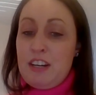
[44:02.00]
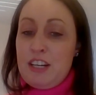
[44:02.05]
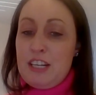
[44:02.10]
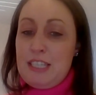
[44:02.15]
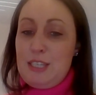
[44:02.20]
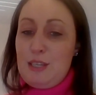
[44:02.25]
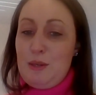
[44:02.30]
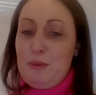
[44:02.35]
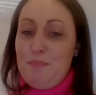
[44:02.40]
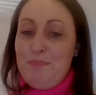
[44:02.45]
very
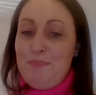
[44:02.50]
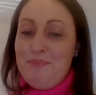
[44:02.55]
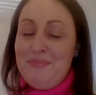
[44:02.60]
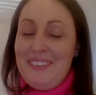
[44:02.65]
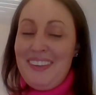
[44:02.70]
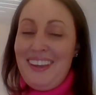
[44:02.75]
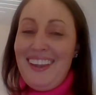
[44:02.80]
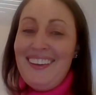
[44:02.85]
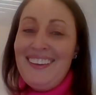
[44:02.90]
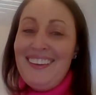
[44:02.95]
soon.
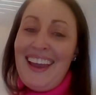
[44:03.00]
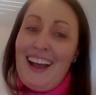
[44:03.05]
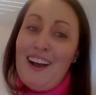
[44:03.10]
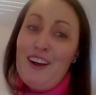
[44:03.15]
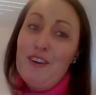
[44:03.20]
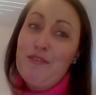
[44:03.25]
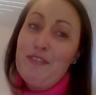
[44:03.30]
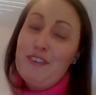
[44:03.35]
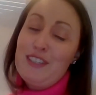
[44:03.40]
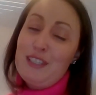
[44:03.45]
And
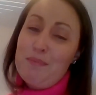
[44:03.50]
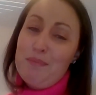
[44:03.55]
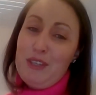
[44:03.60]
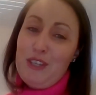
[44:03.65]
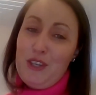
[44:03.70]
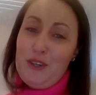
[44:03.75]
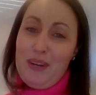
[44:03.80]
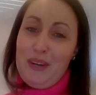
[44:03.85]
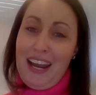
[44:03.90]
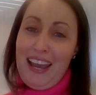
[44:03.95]
now for some
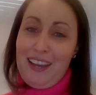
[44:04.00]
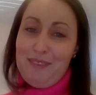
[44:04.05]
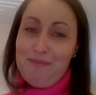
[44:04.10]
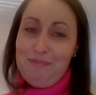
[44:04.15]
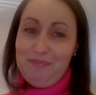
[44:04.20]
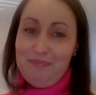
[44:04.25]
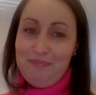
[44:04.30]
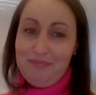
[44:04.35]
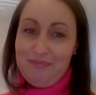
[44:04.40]
Q&A.